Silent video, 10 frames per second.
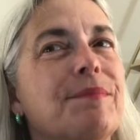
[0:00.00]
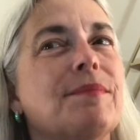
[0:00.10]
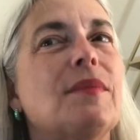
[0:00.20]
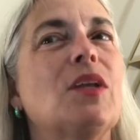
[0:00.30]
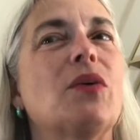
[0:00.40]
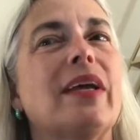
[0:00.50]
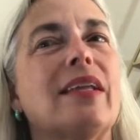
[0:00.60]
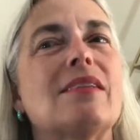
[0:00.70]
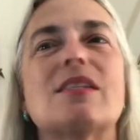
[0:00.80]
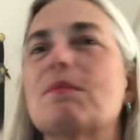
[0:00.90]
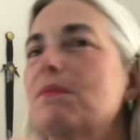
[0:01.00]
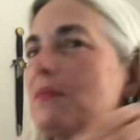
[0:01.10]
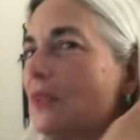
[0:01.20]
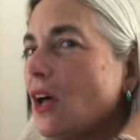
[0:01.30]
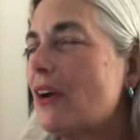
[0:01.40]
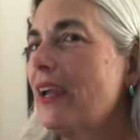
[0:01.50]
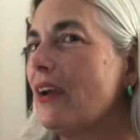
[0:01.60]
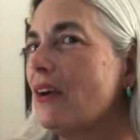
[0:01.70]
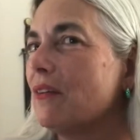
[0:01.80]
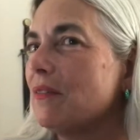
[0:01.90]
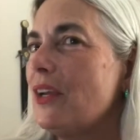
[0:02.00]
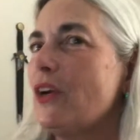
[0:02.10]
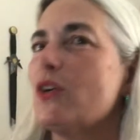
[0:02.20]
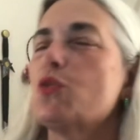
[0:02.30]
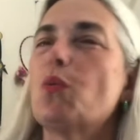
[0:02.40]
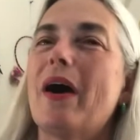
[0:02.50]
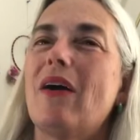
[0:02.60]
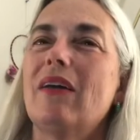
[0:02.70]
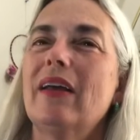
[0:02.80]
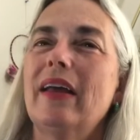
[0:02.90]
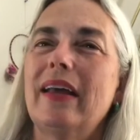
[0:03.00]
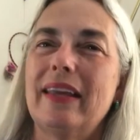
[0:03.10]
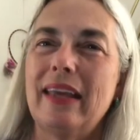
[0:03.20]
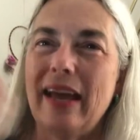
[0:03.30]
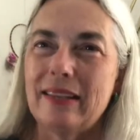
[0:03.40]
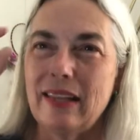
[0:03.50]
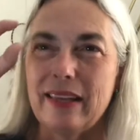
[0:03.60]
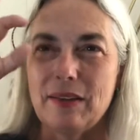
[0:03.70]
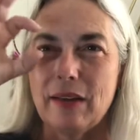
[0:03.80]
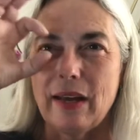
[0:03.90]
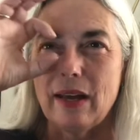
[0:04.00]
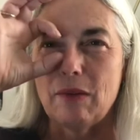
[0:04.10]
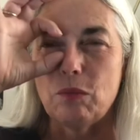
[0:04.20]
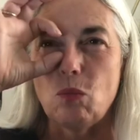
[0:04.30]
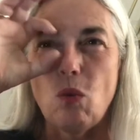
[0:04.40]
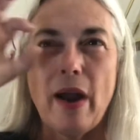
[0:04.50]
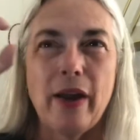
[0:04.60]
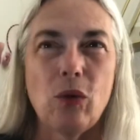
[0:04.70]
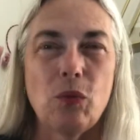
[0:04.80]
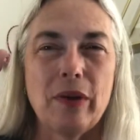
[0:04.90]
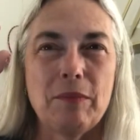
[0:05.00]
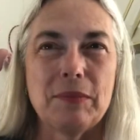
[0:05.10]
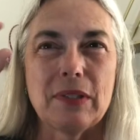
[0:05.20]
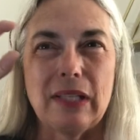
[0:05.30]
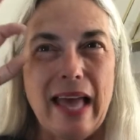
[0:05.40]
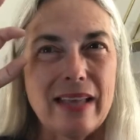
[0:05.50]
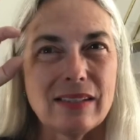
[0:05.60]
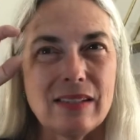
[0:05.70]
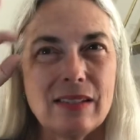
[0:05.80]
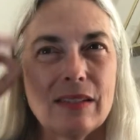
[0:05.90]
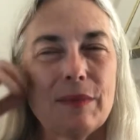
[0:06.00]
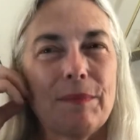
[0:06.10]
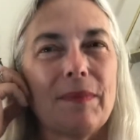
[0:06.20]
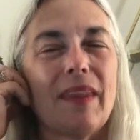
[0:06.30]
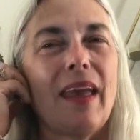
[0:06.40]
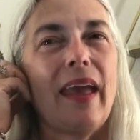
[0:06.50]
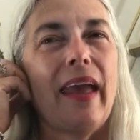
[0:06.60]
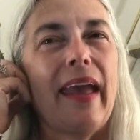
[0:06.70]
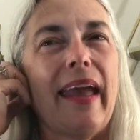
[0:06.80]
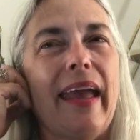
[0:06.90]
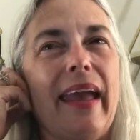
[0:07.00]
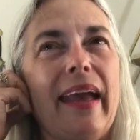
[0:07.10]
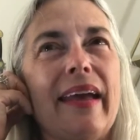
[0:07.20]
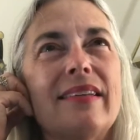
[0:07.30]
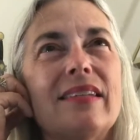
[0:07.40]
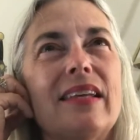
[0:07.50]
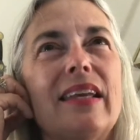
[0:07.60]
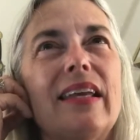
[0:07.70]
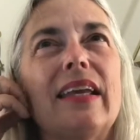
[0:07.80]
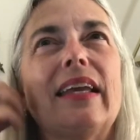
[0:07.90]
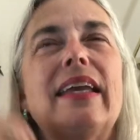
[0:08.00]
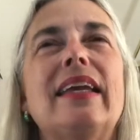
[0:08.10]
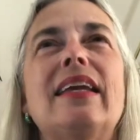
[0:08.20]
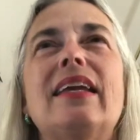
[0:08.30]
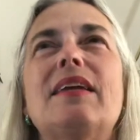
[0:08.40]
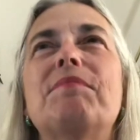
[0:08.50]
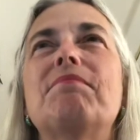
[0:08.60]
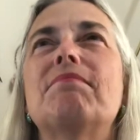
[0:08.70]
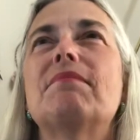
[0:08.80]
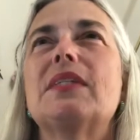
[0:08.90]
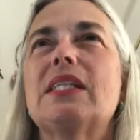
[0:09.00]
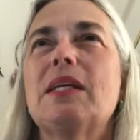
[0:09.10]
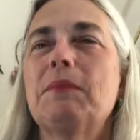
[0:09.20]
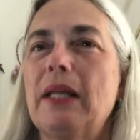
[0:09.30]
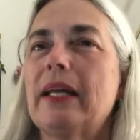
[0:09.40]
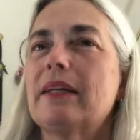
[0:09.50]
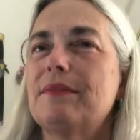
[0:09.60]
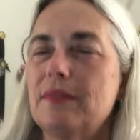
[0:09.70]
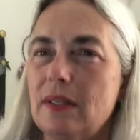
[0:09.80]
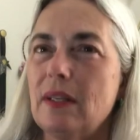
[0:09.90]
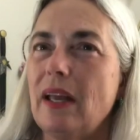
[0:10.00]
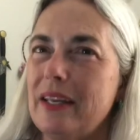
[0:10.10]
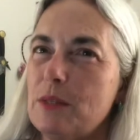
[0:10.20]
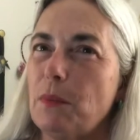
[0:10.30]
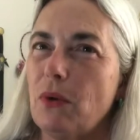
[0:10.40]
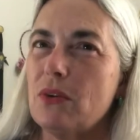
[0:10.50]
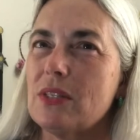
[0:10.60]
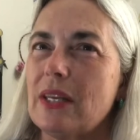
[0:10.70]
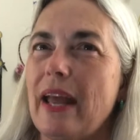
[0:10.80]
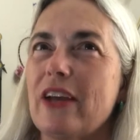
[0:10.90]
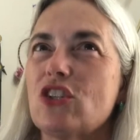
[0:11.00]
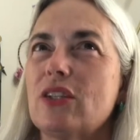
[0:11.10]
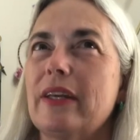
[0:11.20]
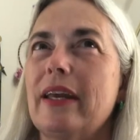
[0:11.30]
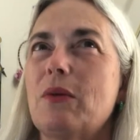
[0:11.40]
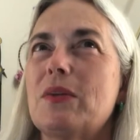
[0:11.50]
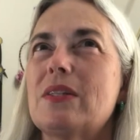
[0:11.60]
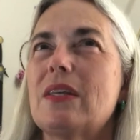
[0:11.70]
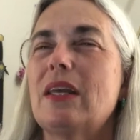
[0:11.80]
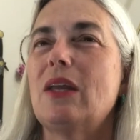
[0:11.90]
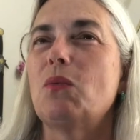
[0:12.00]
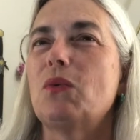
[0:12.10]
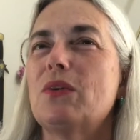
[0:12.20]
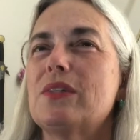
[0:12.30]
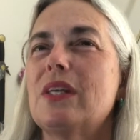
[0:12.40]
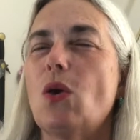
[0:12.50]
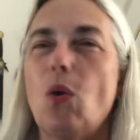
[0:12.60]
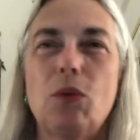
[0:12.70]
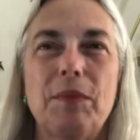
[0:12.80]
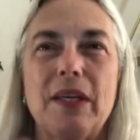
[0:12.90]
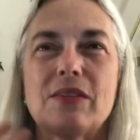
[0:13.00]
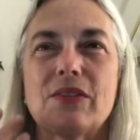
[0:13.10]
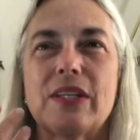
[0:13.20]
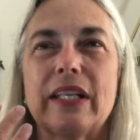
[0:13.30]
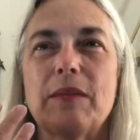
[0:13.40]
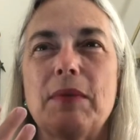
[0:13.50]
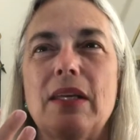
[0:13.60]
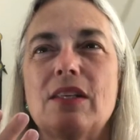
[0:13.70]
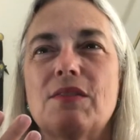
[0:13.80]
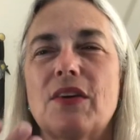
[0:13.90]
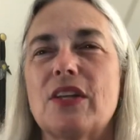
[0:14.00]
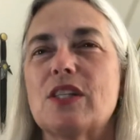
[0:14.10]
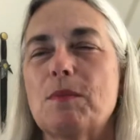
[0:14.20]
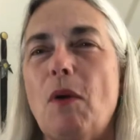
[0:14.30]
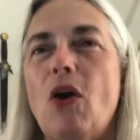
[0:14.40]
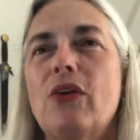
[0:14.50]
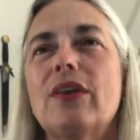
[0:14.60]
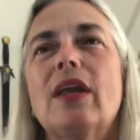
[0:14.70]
he had some long hair here as well. He had like wire-rimmed glasses, and he seemed like a nice person, actually. I was thinking, well, is he old because they're telling me he's very smart?